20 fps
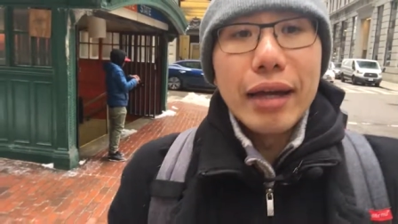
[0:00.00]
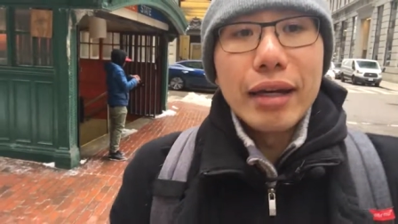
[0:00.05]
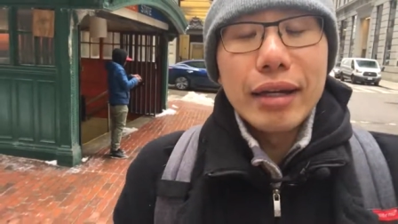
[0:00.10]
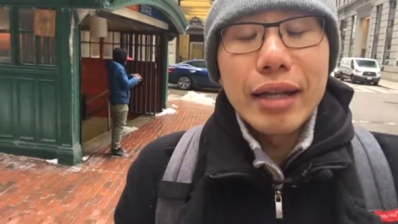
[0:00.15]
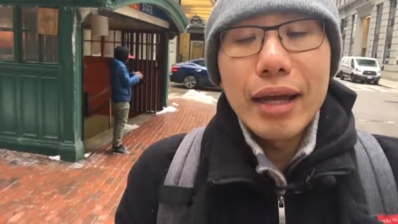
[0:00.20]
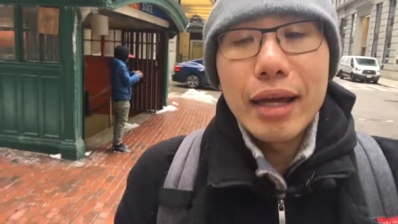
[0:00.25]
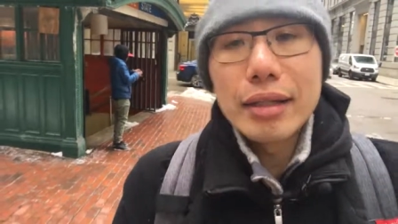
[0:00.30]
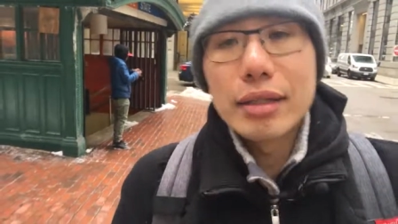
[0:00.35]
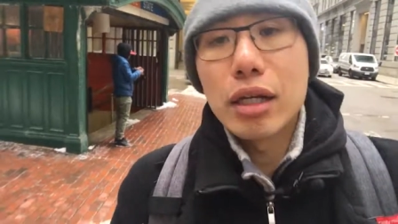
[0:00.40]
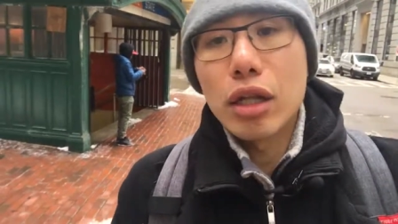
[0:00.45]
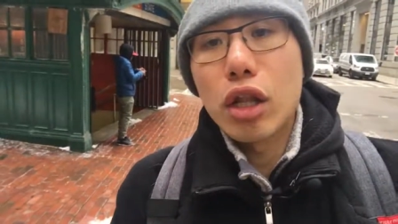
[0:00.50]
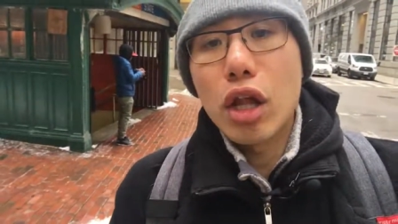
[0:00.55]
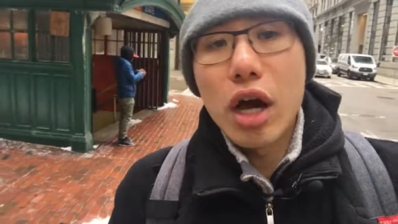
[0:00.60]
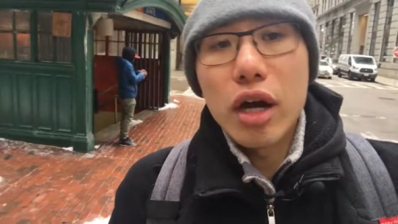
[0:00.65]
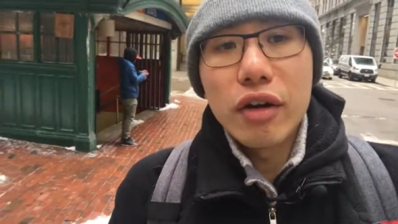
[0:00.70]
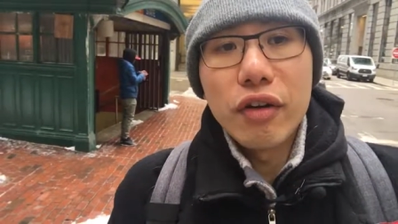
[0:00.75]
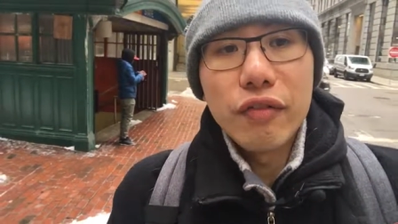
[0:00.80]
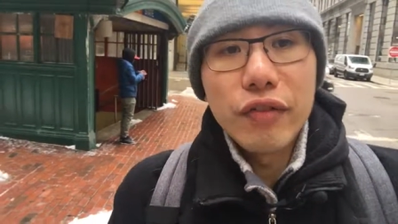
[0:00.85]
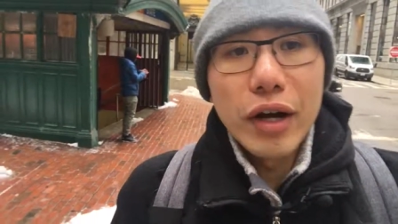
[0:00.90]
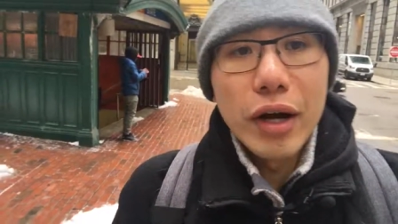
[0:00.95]
And there's a
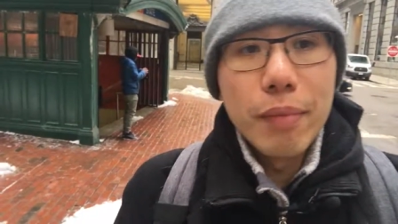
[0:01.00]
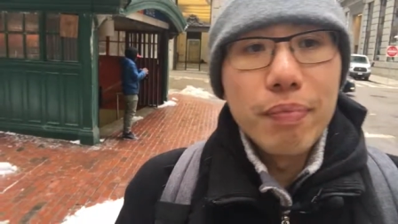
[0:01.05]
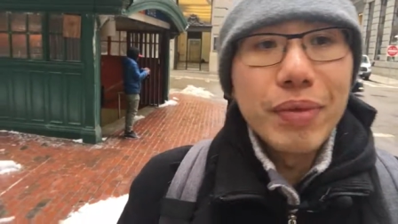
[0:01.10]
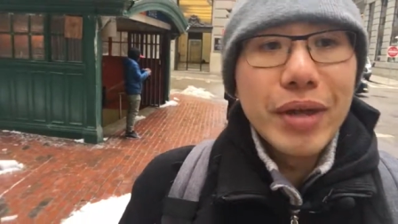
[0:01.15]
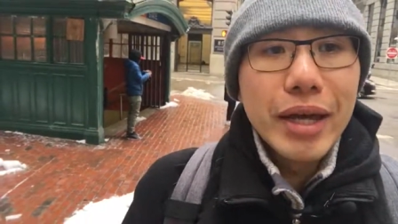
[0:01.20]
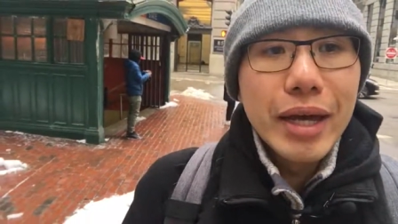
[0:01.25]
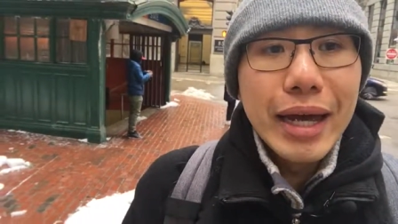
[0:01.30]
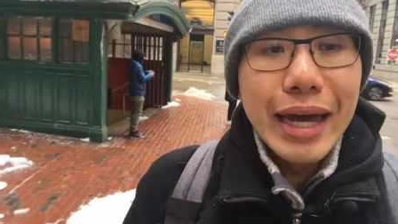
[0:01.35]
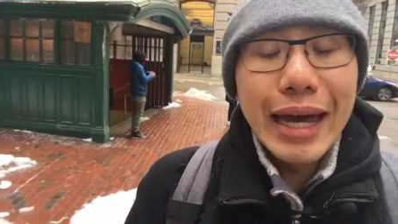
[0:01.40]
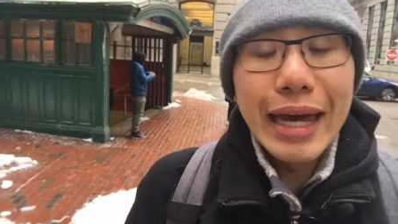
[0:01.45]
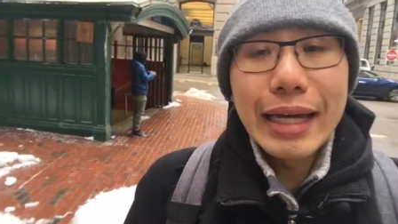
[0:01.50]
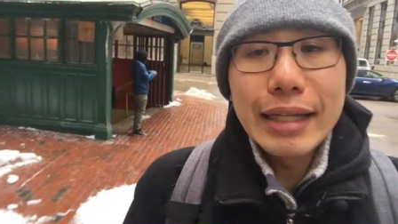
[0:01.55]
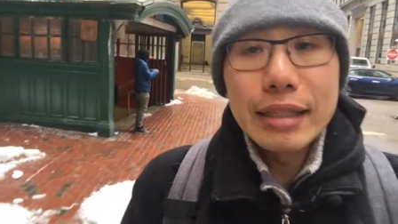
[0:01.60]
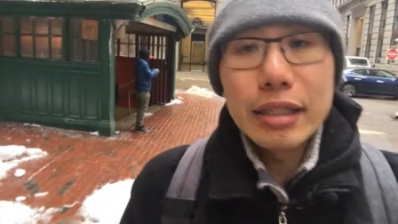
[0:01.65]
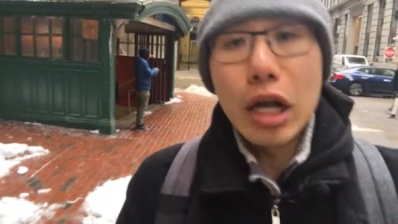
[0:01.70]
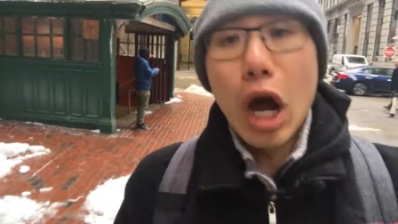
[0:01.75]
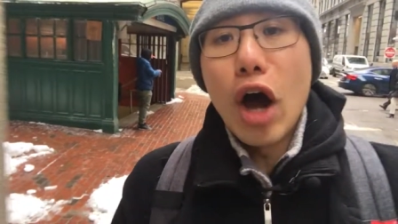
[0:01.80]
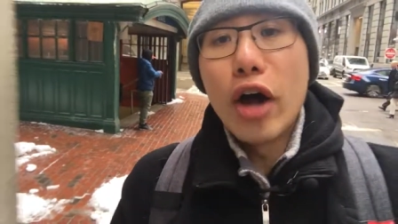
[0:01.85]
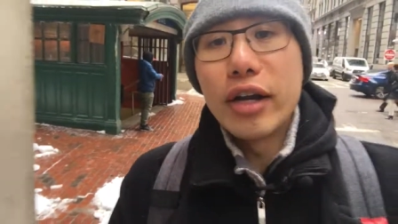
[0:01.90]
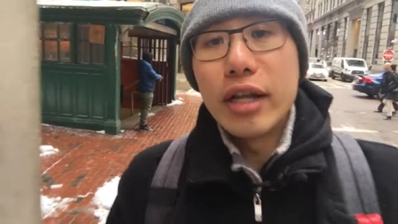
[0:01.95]
lot of
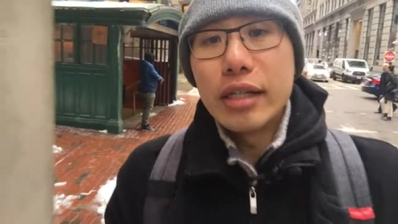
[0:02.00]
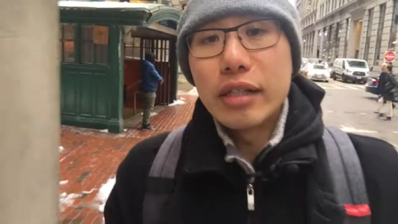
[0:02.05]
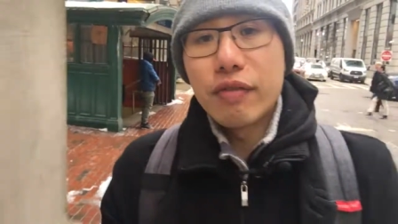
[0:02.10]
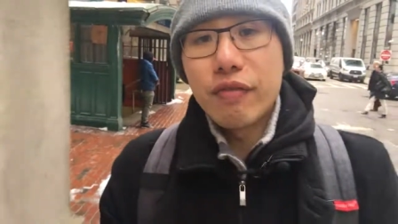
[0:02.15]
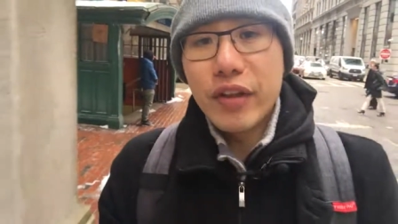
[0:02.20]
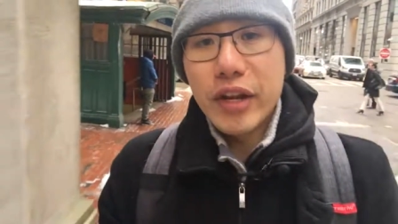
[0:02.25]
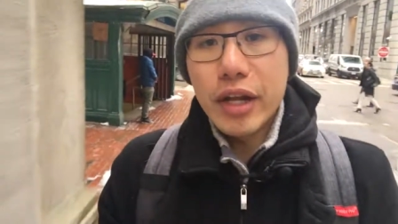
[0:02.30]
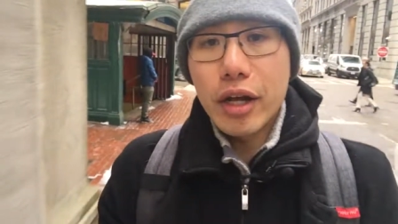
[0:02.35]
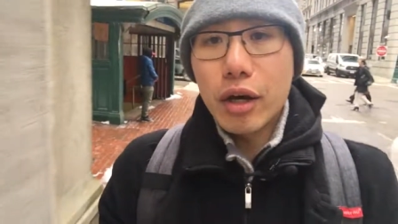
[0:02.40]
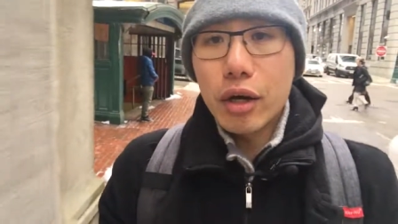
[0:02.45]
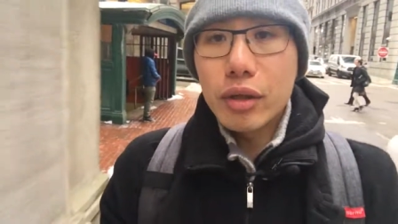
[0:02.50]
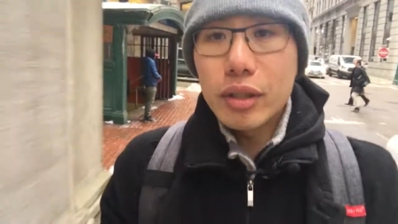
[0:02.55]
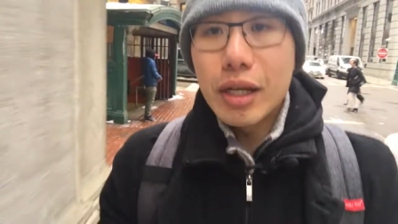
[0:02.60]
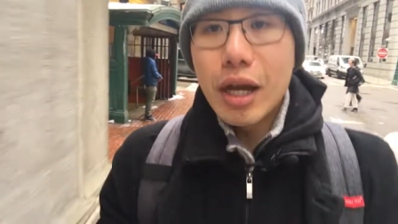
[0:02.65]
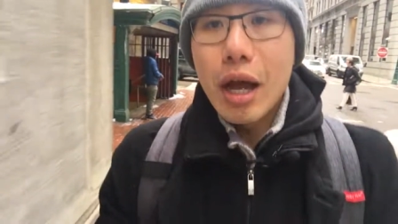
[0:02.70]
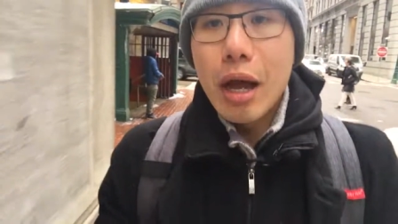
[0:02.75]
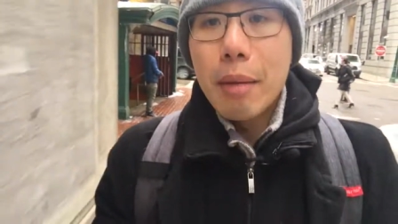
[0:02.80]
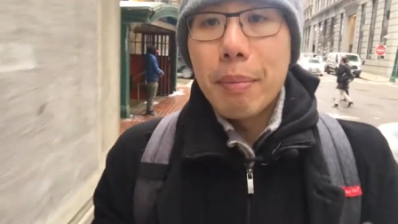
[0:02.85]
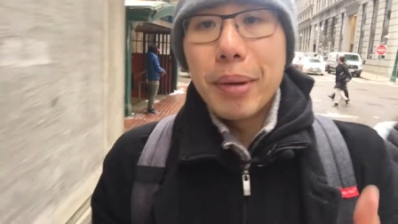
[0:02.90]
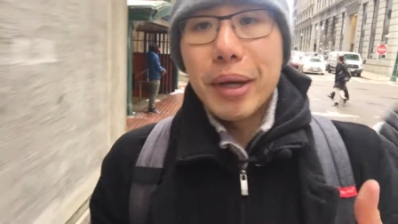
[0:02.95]
hits on his videos
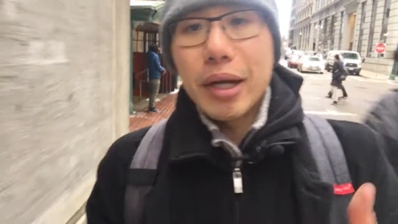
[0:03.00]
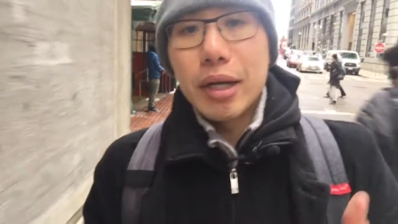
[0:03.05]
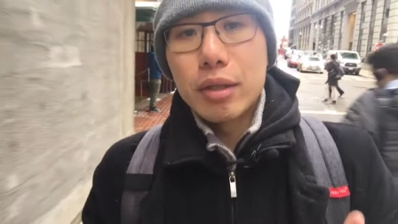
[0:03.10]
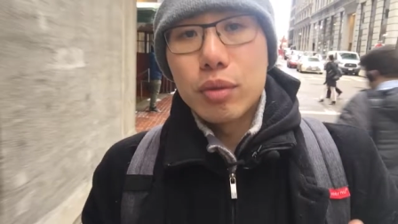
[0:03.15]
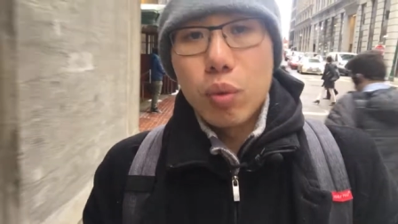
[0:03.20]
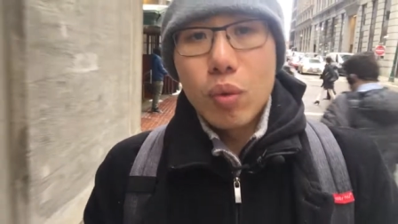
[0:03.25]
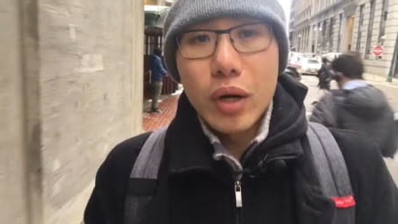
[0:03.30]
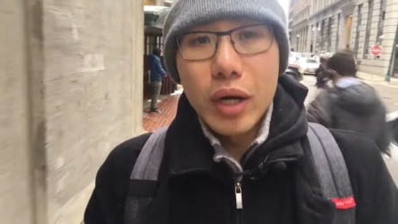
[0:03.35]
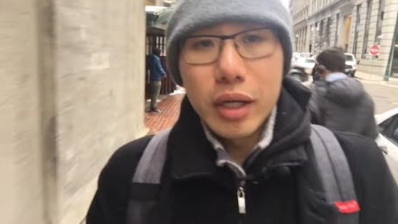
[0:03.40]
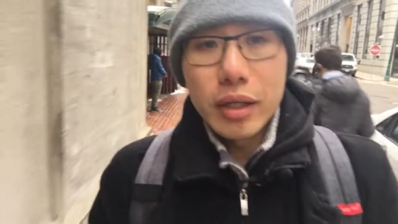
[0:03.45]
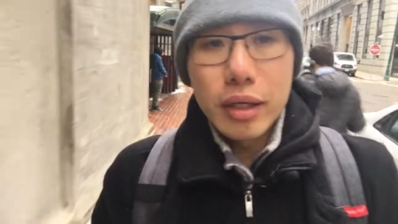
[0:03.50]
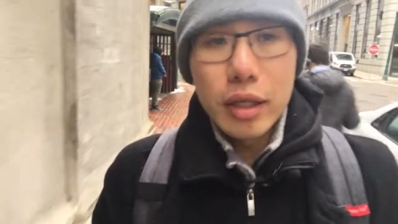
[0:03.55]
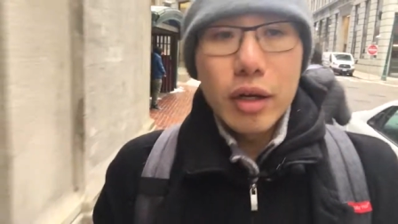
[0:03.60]
because one,